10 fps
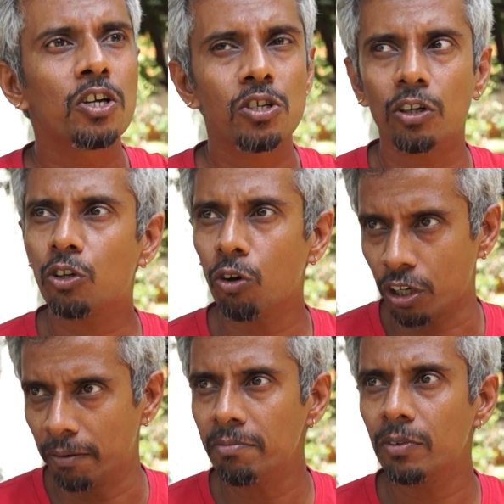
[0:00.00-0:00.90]
So,
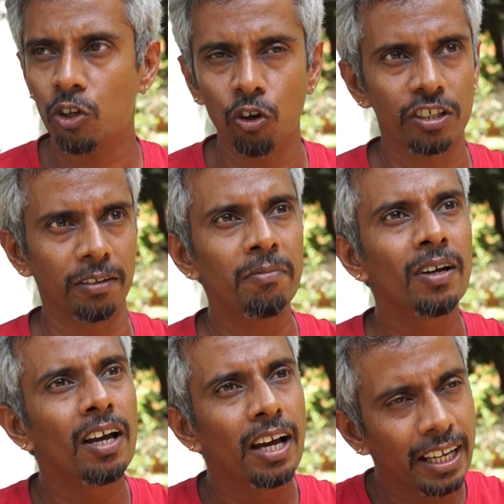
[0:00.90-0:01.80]
totem.
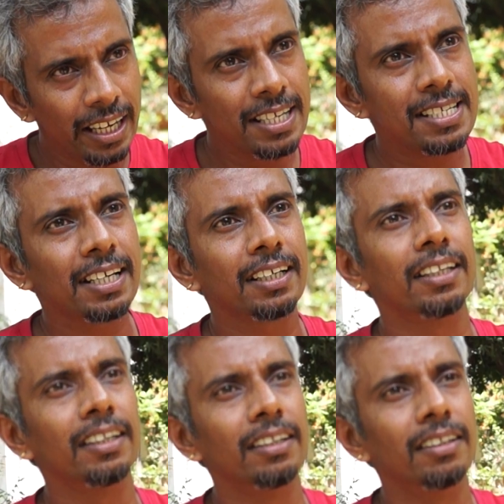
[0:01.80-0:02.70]
He is
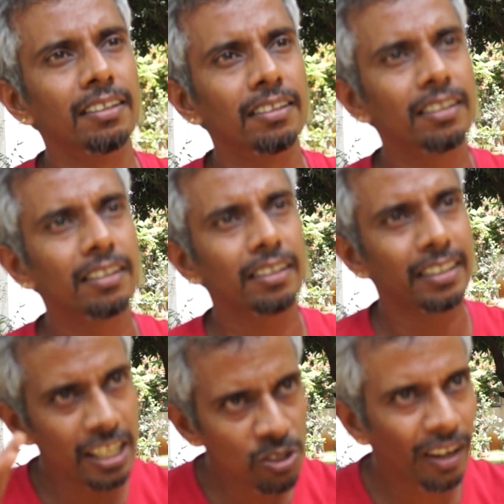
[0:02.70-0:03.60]

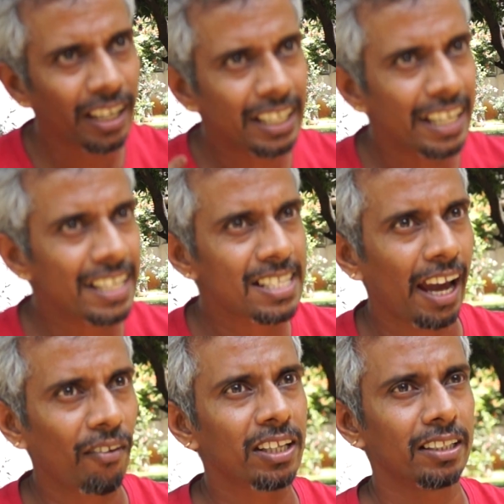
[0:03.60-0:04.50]
that is why he is
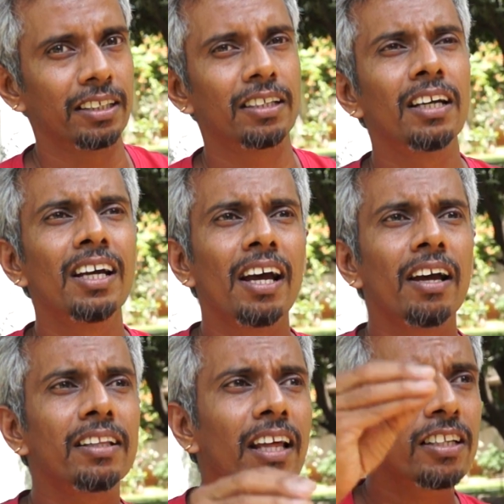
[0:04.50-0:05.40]
having that.
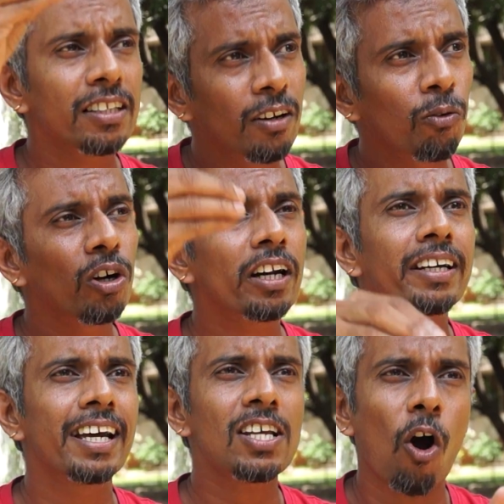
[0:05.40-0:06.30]
That's in olden
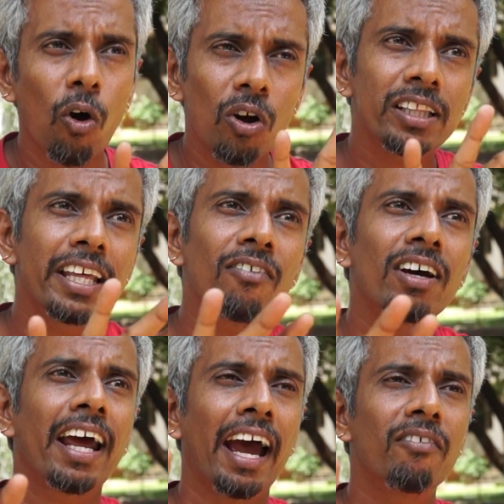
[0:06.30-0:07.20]
days all they were
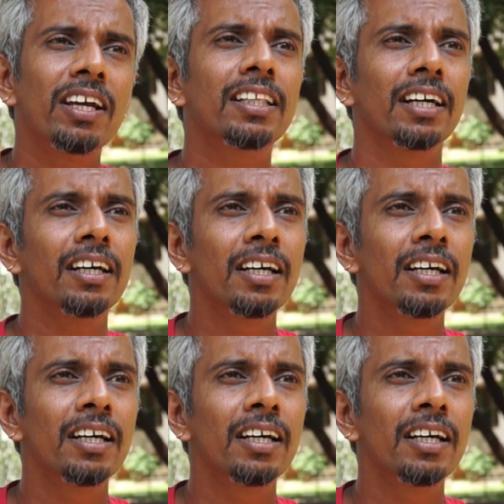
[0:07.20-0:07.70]
having the